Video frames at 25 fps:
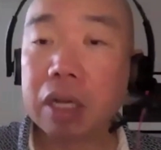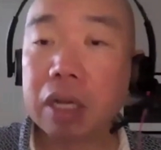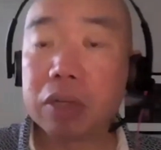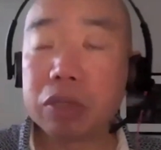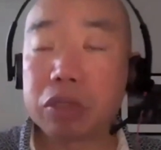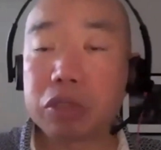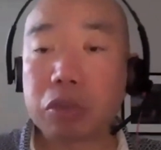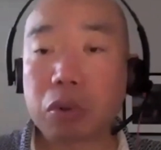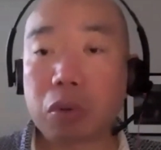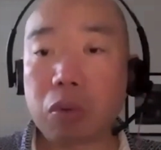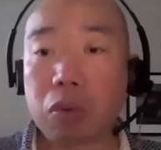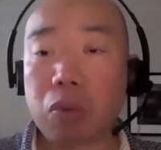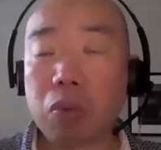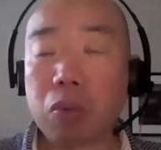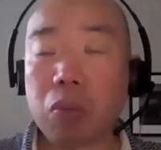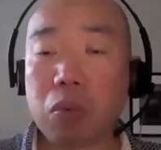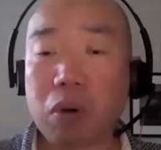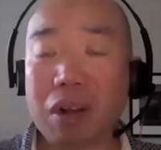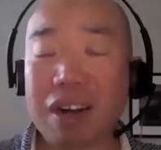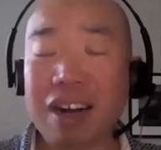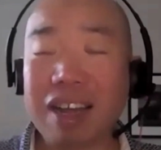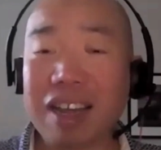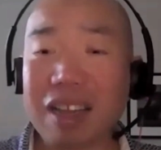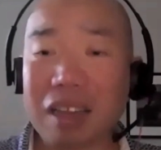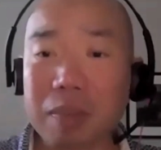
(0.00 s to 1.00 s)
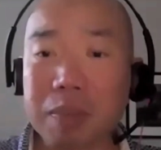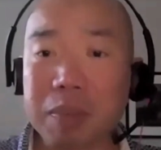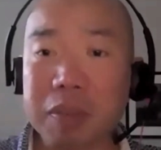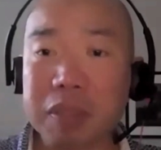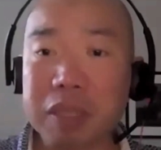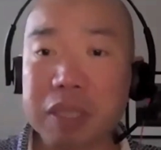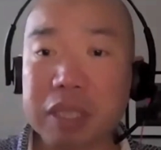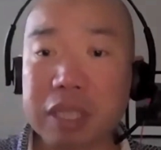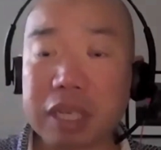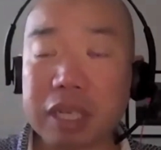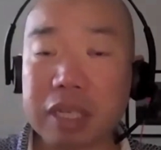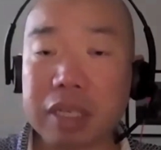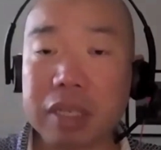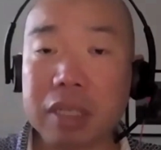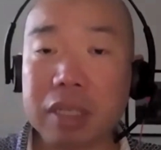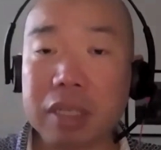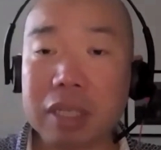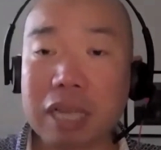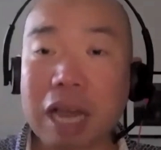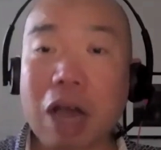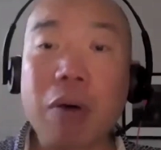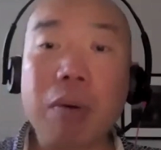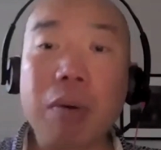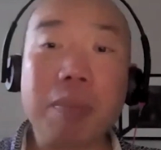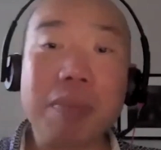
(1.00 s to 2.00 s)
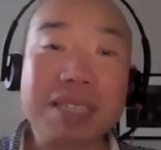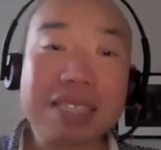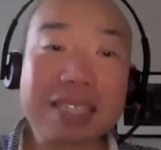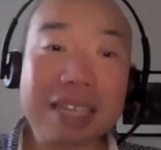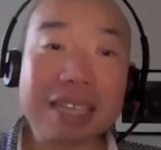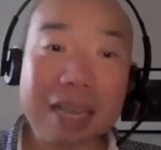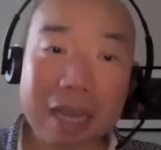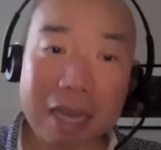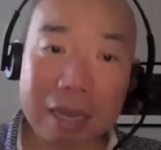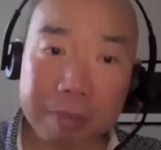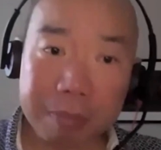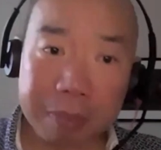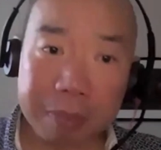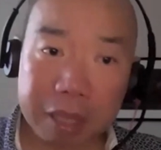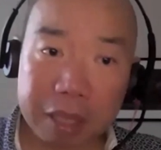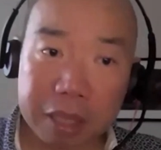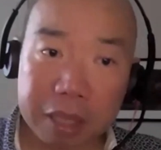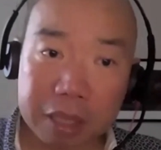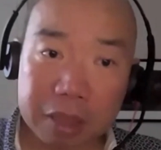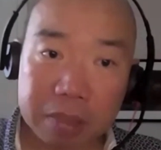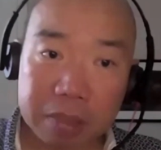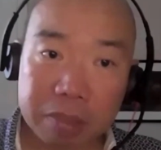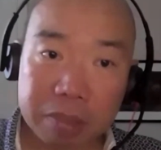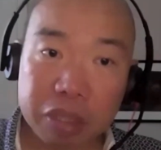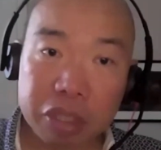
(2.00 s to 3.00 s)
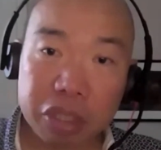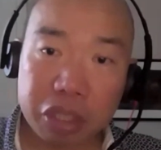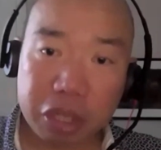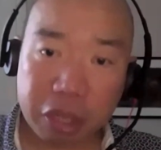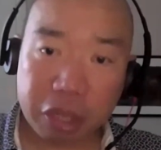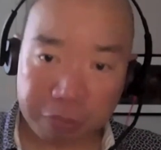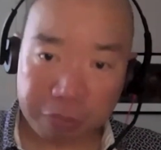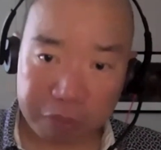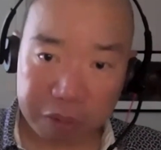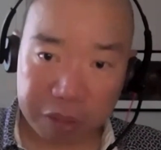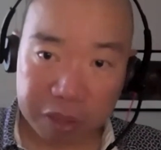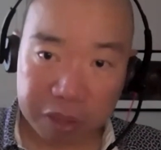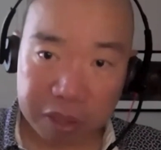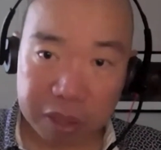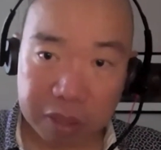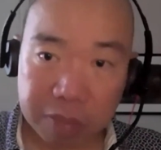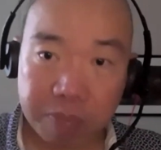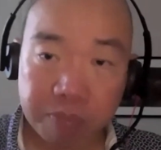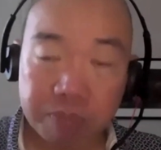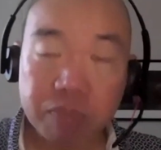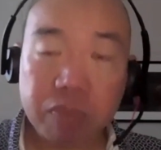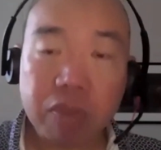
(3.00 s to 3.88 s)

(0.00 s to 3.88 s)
So what happens is our metabolism shifts.